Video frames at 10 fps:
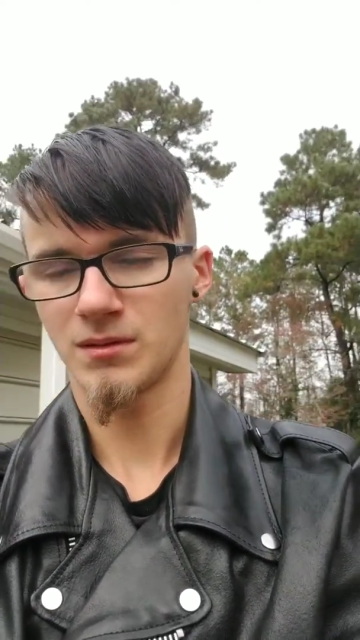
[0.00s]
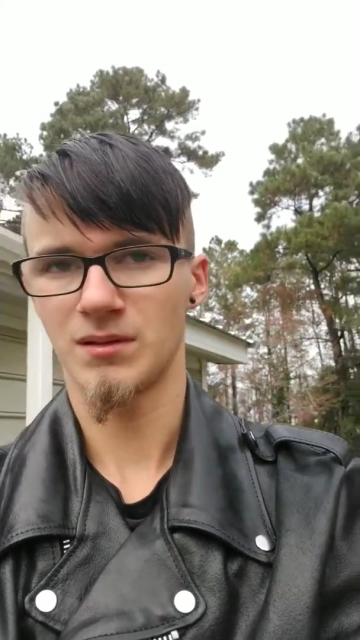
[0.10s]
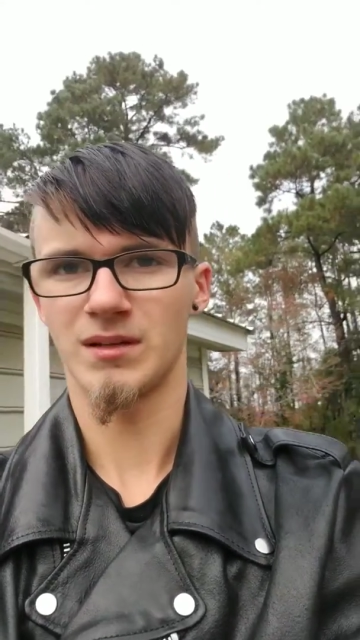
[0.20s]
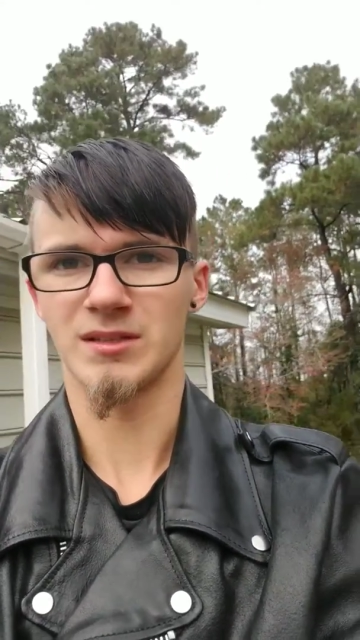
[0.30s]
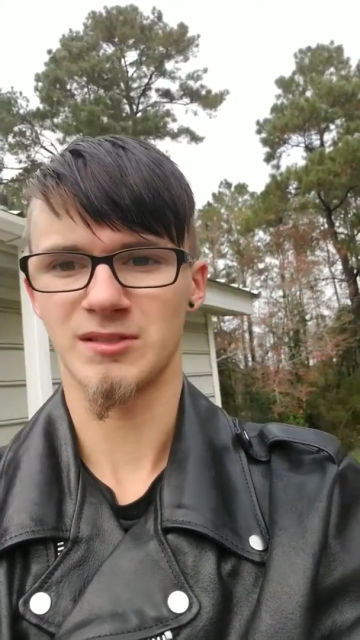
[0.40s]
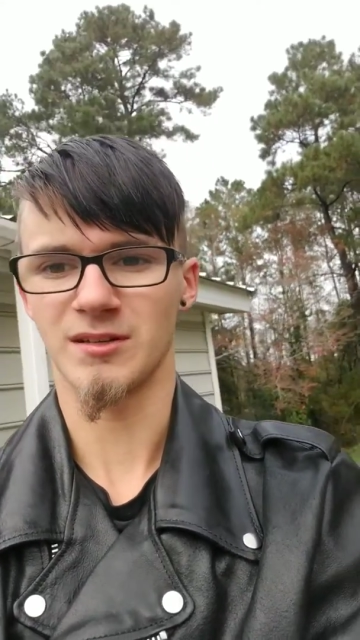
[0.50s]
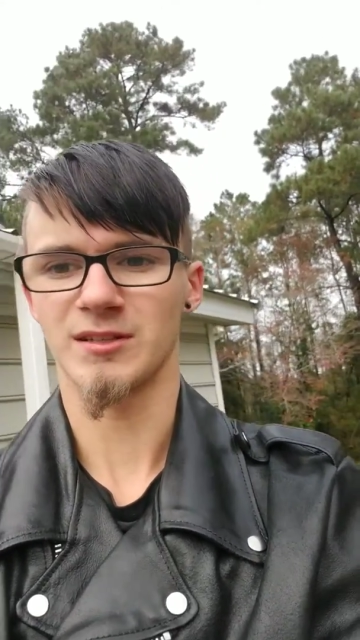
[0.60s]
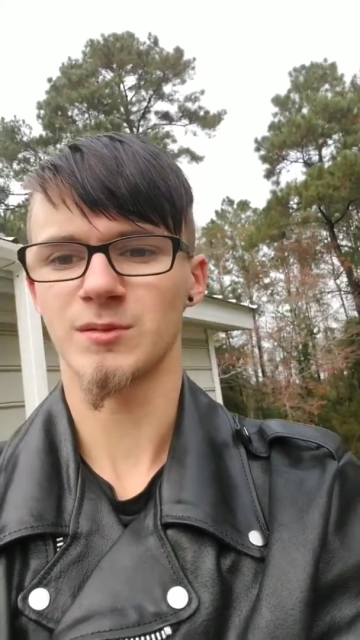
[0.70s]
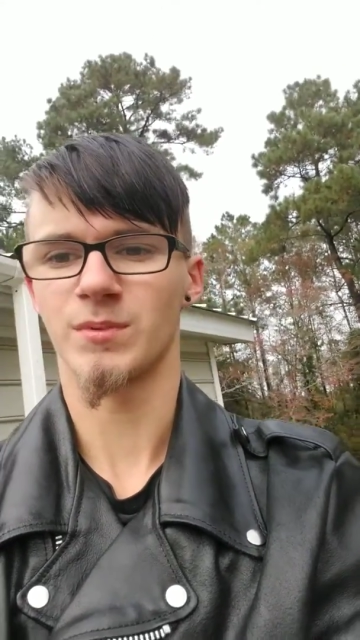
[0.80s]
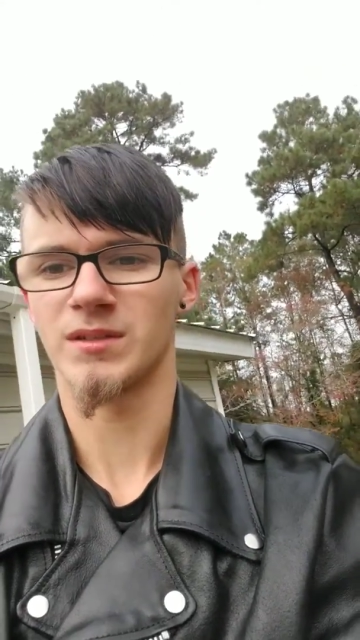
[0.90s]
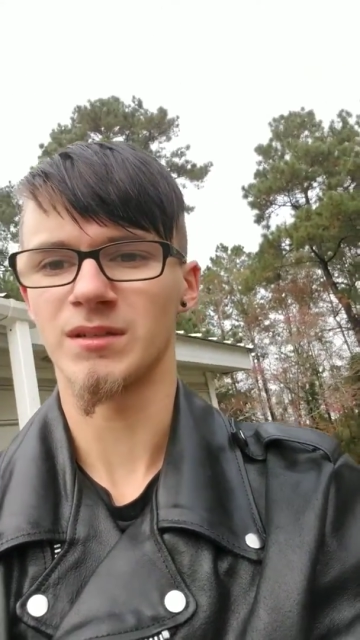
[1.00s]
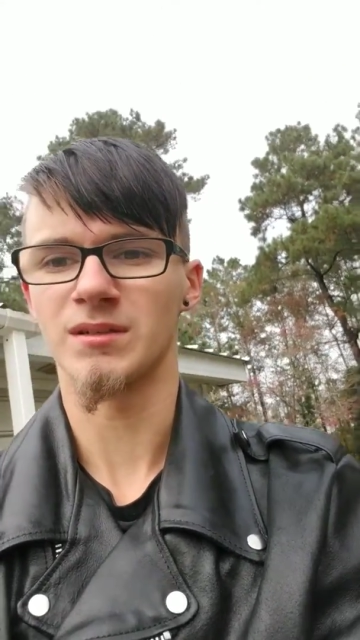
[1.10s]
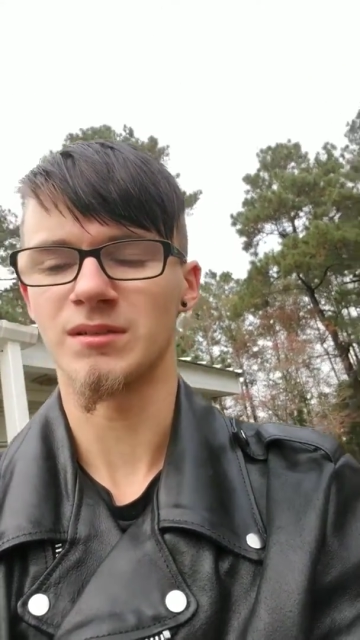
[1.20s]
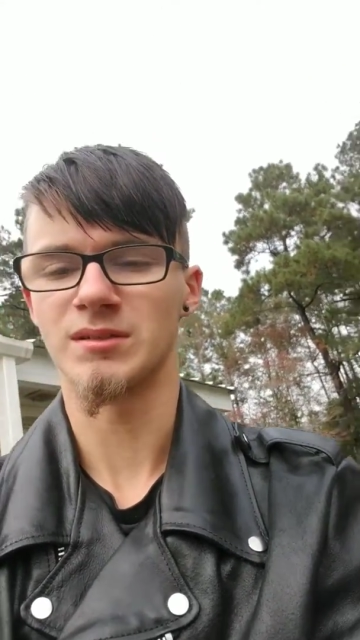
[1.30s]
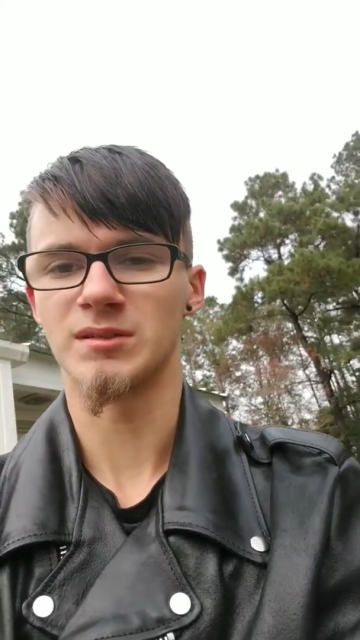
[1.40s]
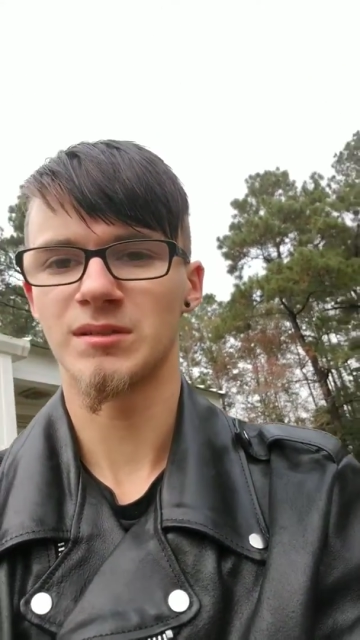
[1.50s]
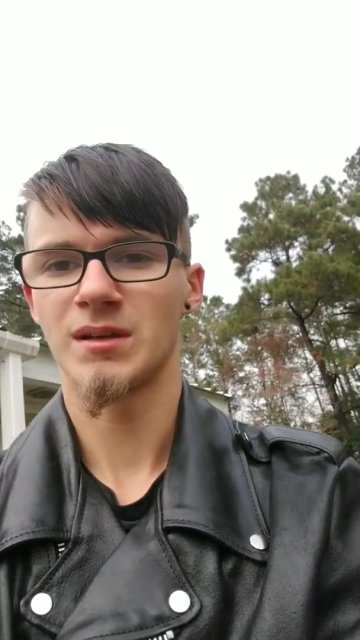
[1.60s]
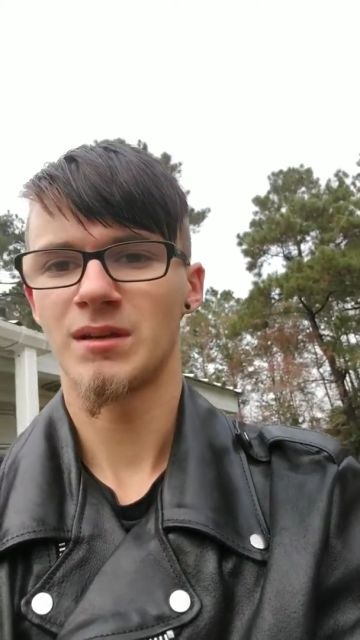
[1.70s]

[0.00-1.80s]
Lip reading: it sucks because